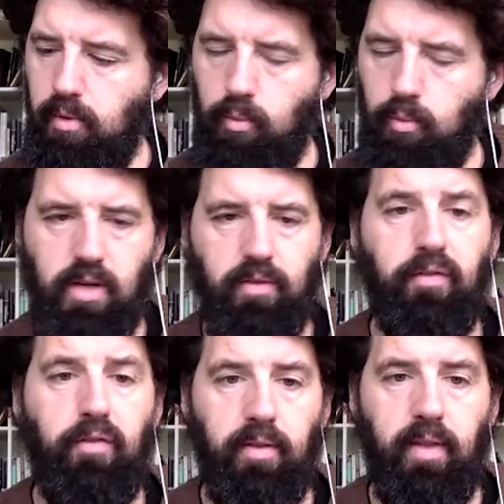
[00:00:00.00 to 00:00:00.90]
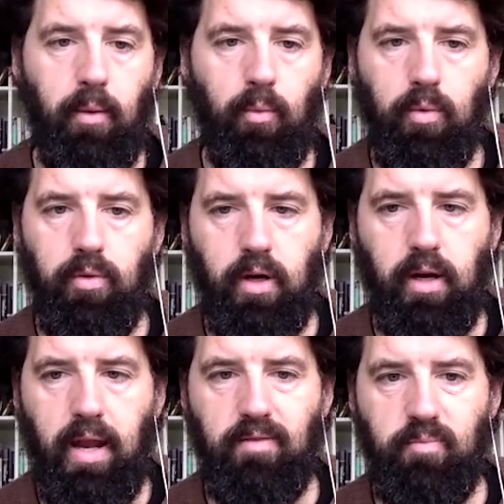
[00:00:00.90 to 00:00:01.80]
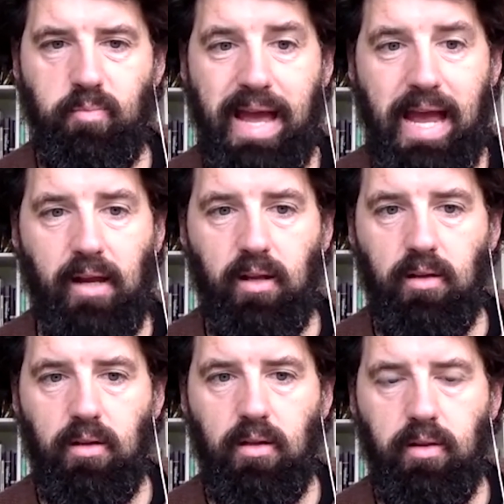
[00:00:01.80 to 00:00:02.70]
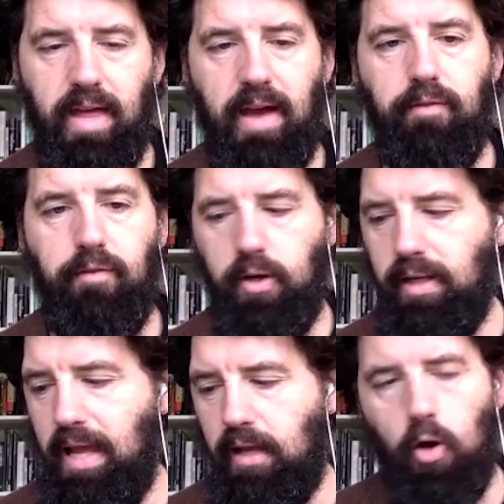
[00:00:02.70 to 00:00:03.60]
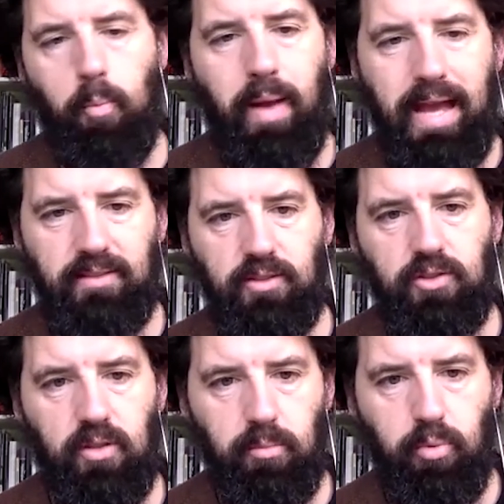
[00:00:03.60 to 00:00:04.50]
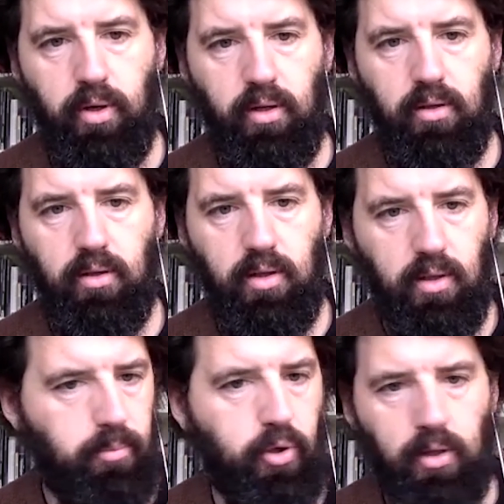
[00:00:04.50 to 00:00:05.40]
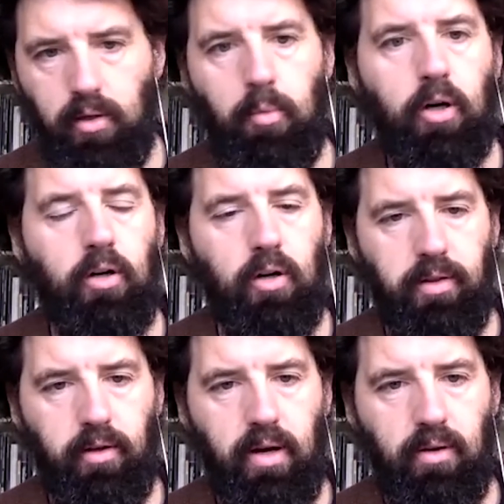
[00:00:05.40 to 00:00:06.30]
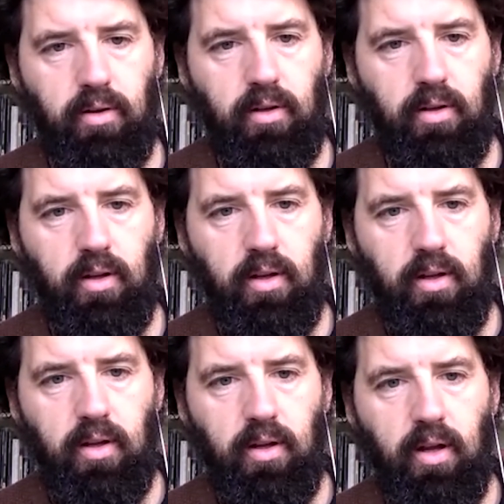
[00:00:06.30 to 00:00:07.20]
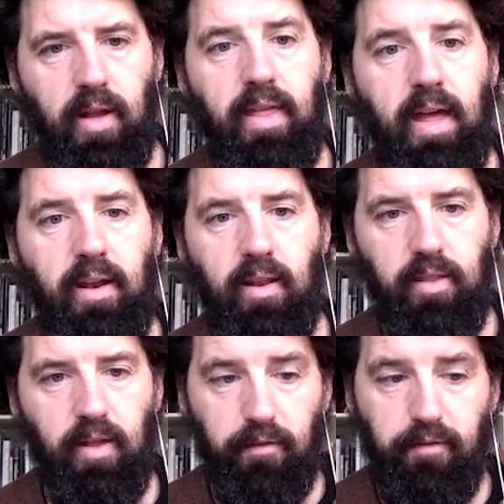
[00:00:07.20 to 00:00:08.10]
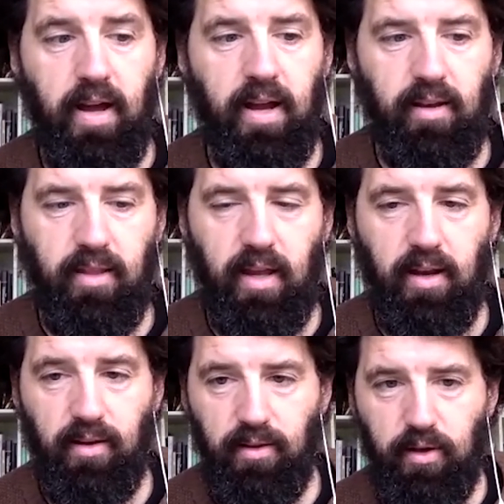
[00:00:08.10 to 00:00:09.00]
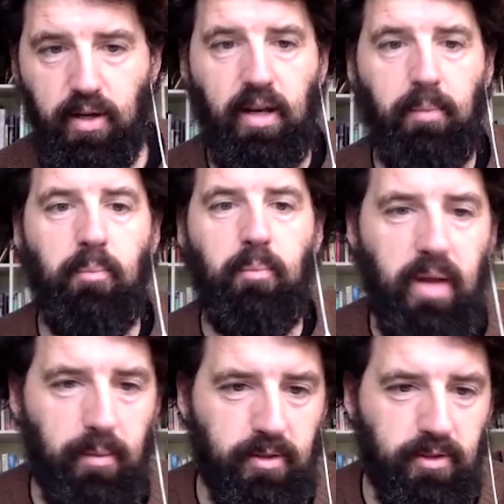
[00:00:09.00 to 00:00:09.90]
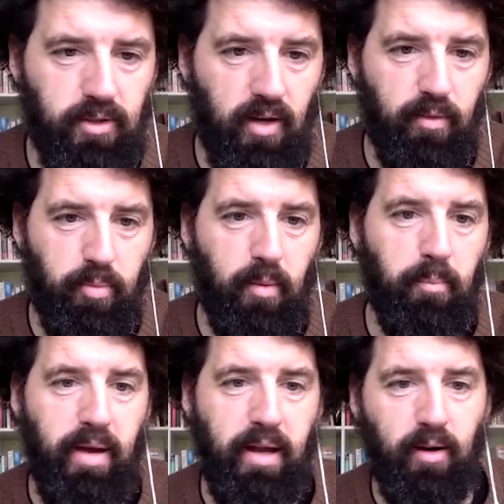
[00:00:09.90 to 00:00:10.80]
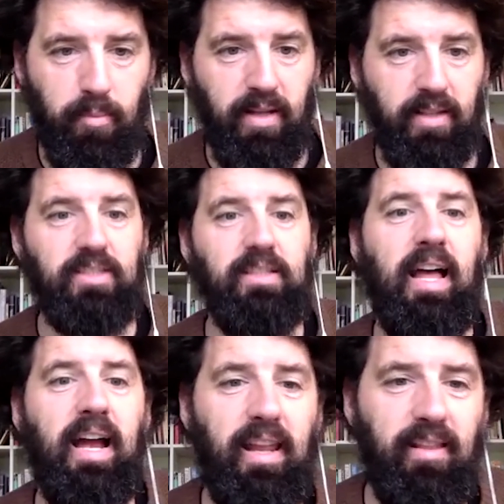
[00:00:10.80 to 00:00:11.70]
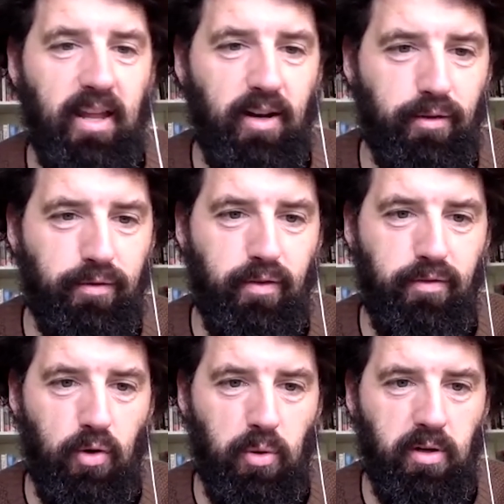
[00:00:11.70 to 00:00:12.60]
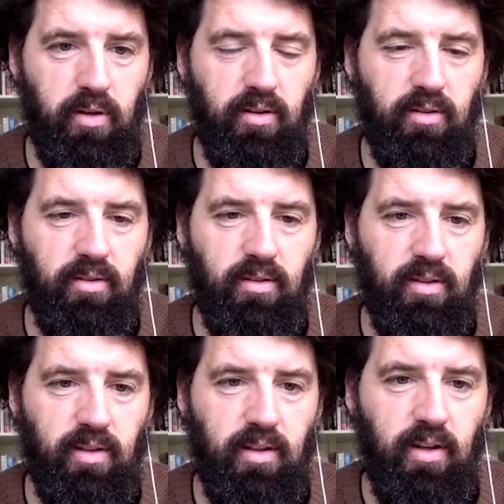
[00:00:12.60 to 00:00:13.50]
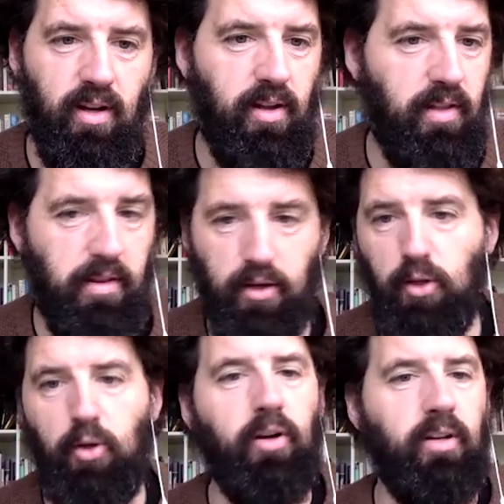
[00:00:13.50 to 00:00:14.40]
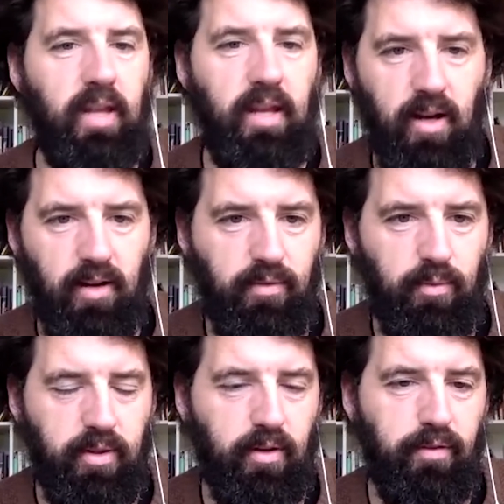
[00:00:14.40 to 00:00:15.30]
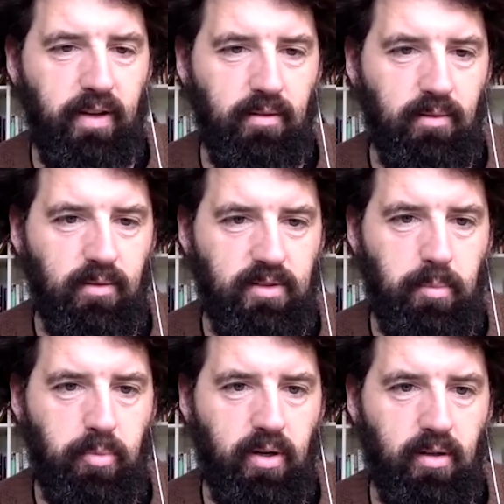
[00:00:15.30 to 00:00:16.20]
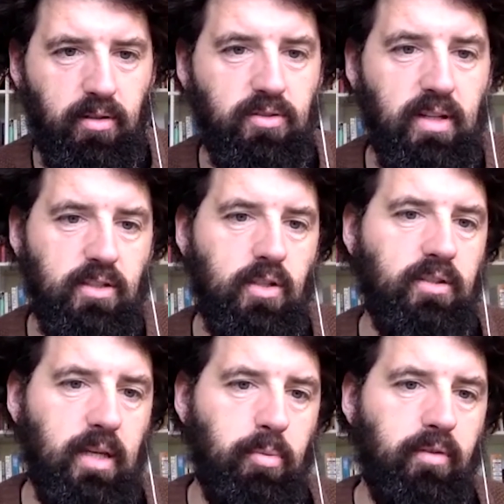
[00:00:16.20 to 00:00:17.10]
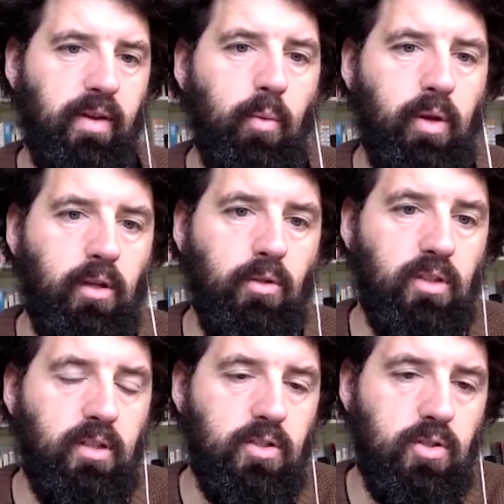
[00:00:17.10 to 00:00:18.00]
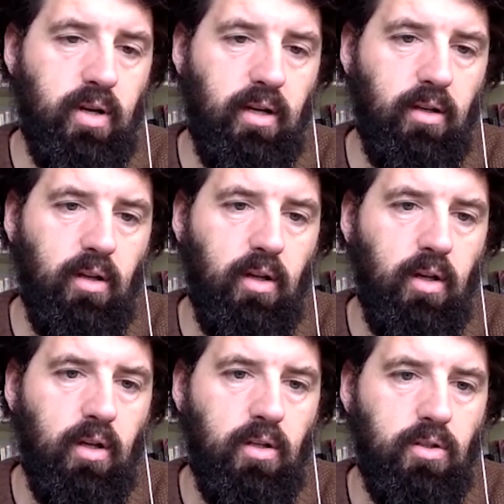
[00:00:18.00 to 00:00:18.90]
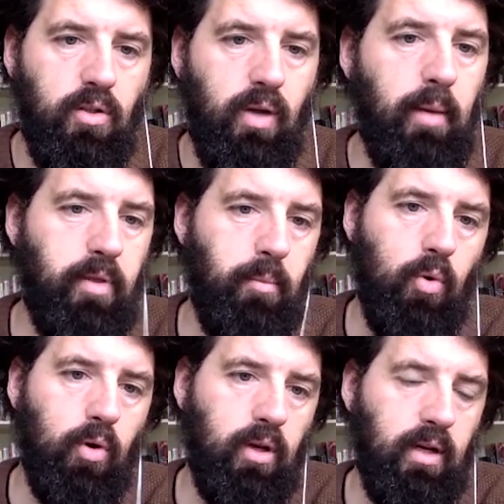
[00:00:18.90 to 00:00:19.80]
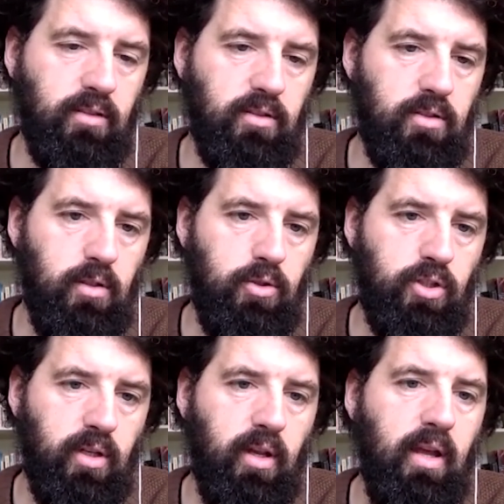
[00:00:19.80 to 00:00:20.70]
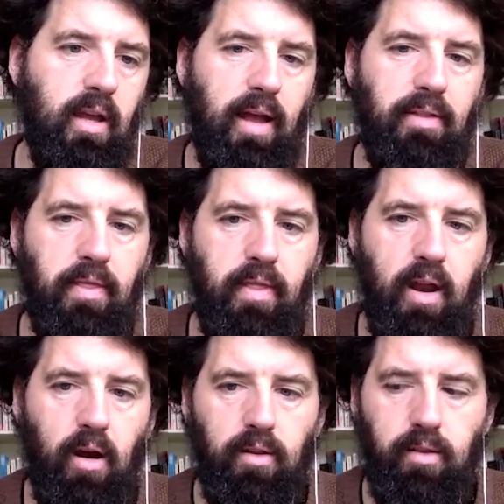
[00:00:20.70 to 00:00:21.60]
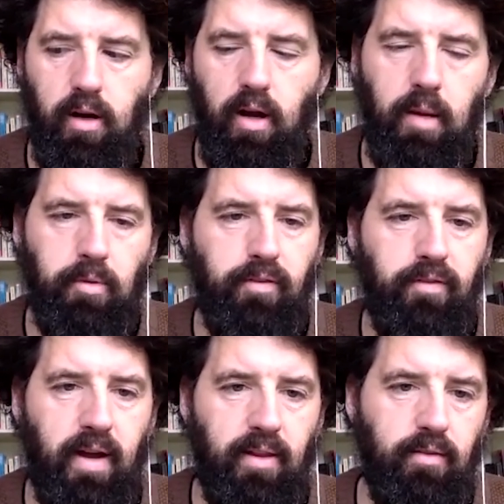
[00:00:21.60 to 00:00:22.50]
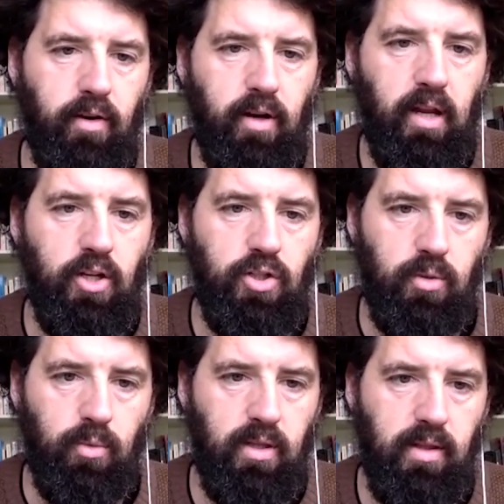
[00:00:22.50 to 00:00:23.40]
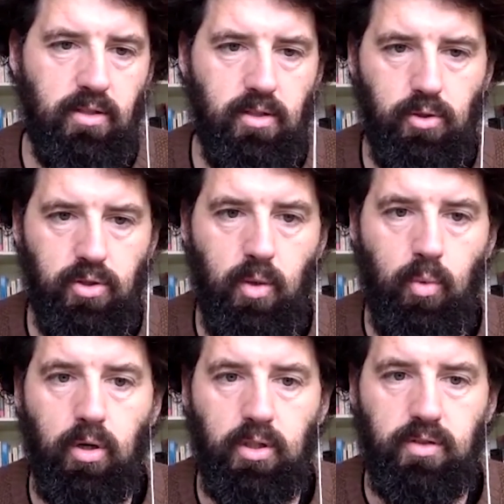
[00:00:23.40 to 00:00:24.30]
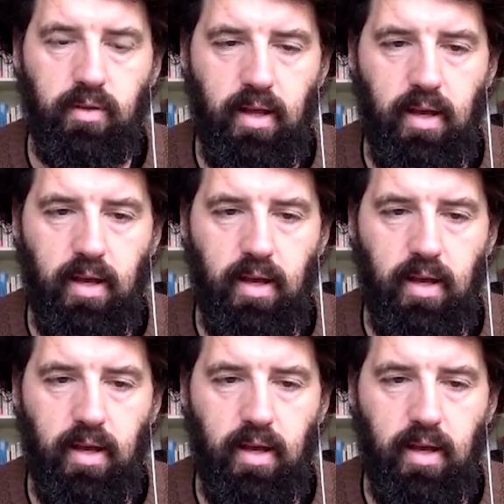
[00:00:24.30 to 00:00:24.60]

whichever foot they're going to have back, that foot can't go past a certain point, and put a little marker on the ground. And then they'll find that they're going to be able to solve the problem better by sliding that other foot forward. And then they're going to learn to take off with their feet separated. So that's the example of how we can use a constraint to help them organize a solution. And then they're able to find the variation within that solution that works for